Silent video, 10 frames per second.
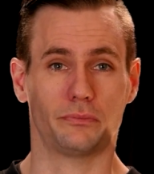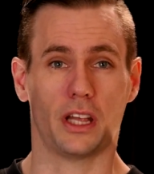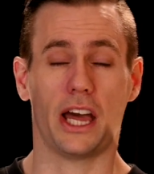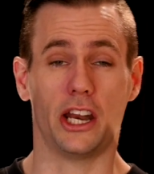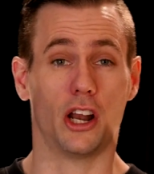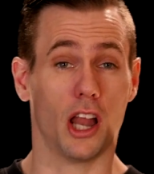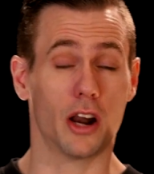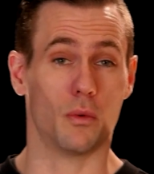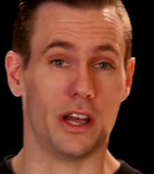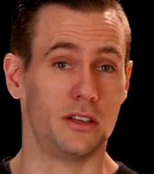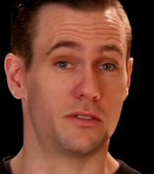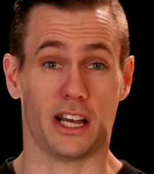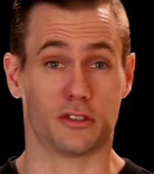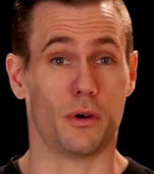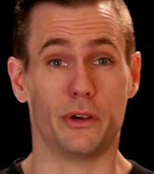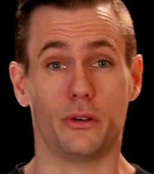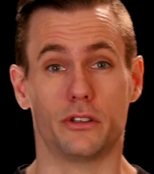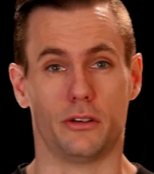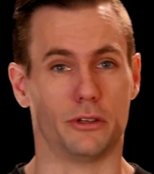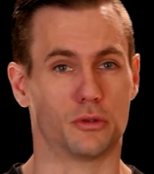And in a lot of ways, that's what we do
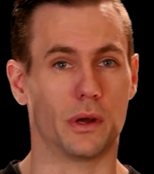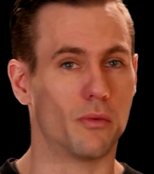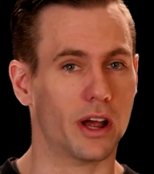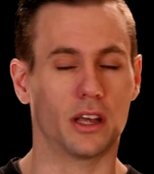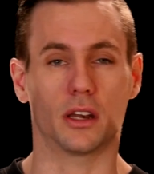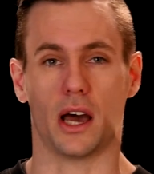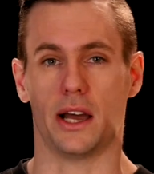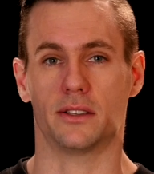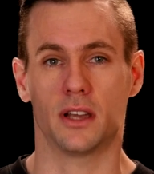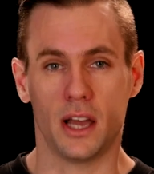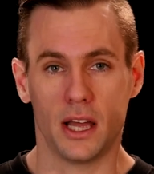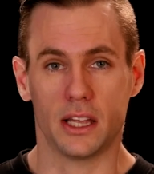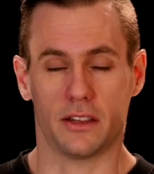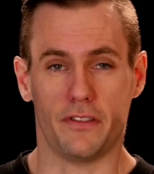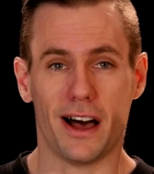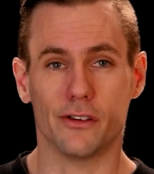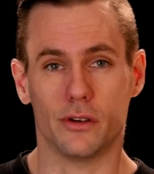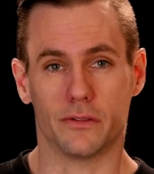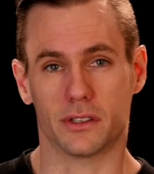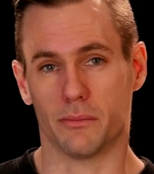as humans. We recognize the
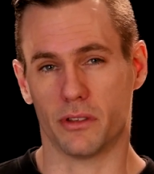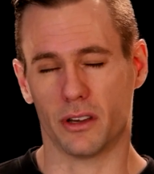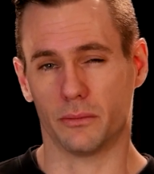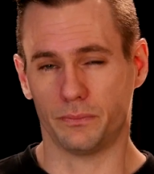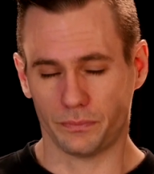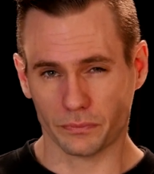value of something.